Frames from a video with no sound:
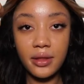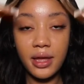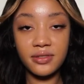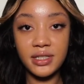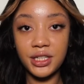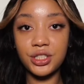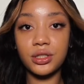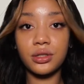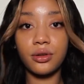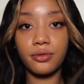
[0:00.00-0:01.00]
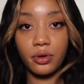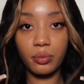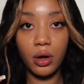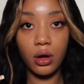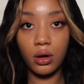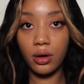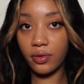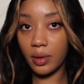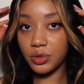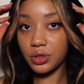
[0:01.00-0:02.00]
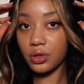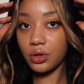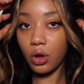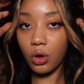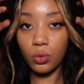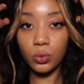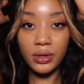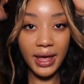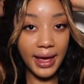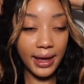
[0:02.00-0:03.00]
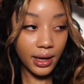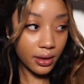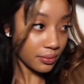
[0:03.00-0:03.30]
that I've sectioned the front part off, I'm just going to hold the hair